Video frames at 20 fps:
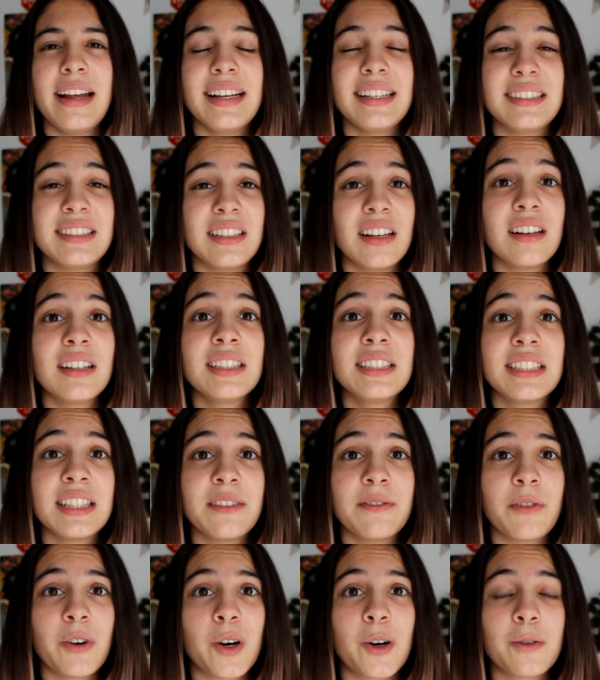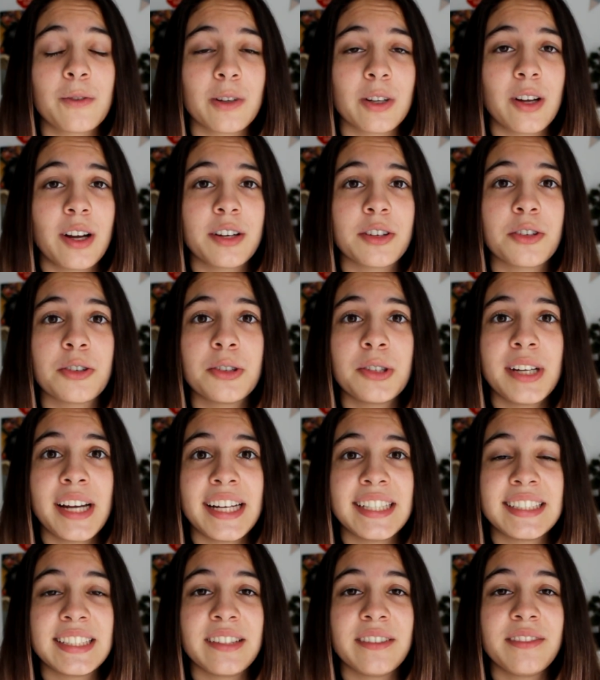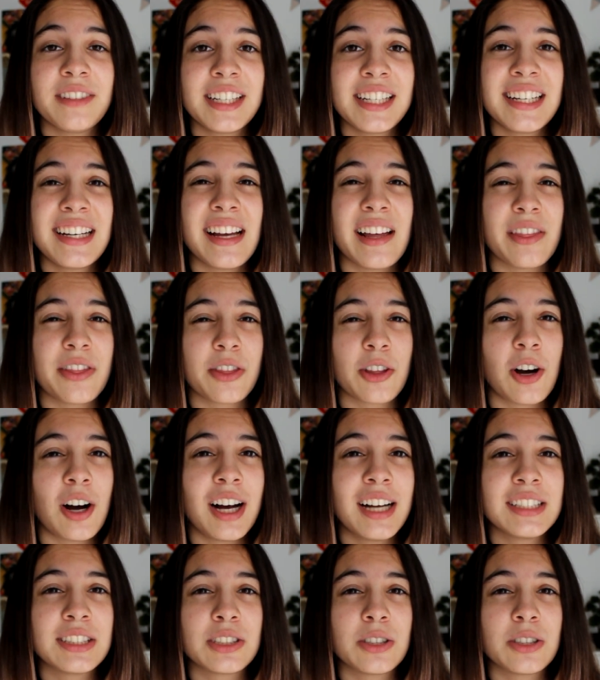It does involve a lot of creativity and thought,